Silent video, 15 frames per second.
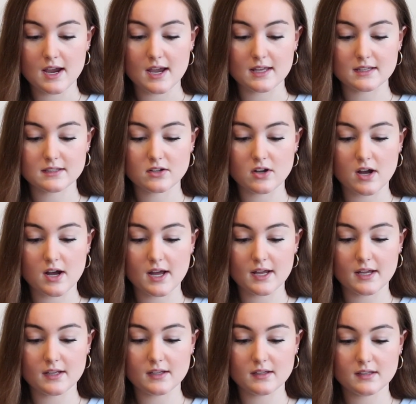It's
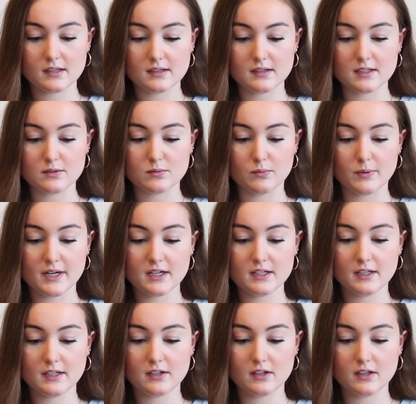got this
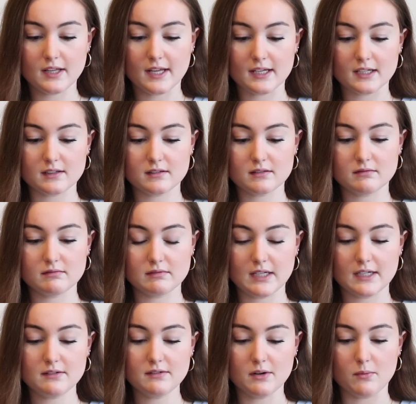weird little I
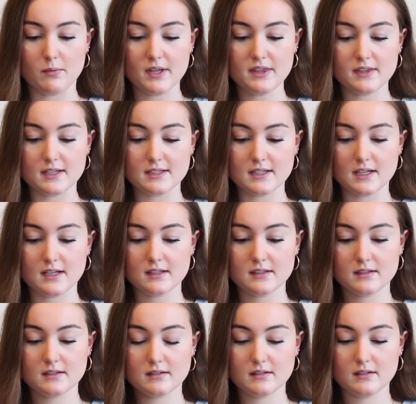don't know what this
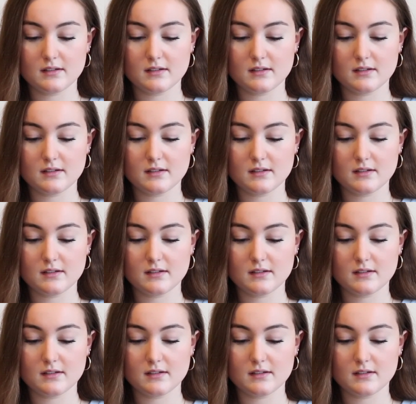is.